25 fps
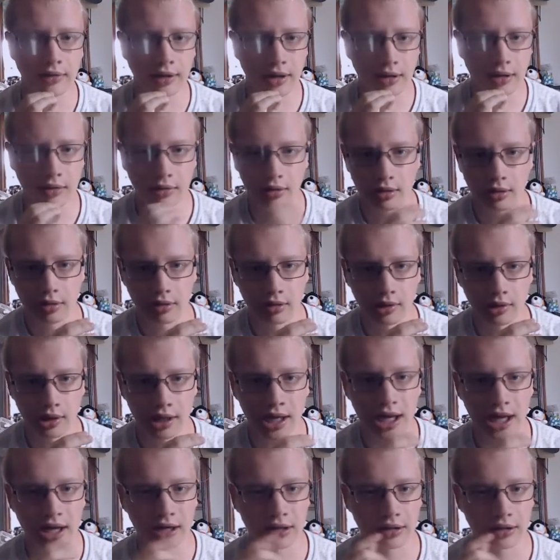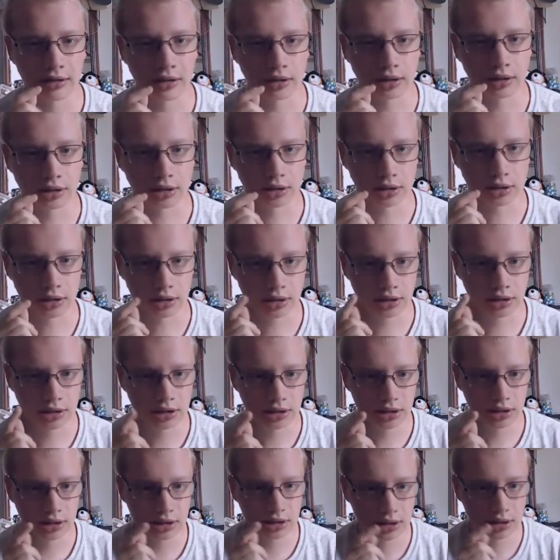to go to Nana's
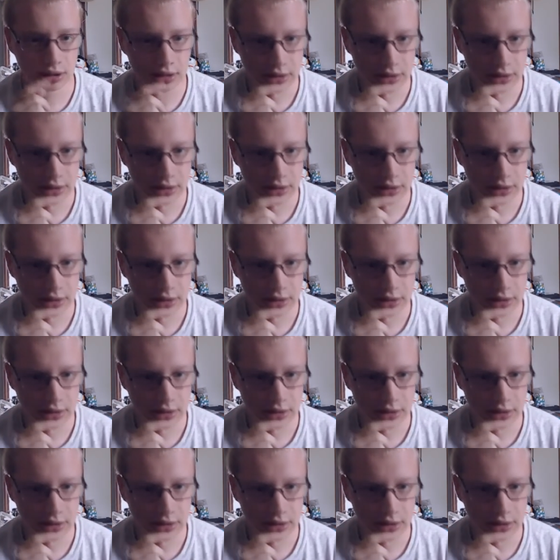church.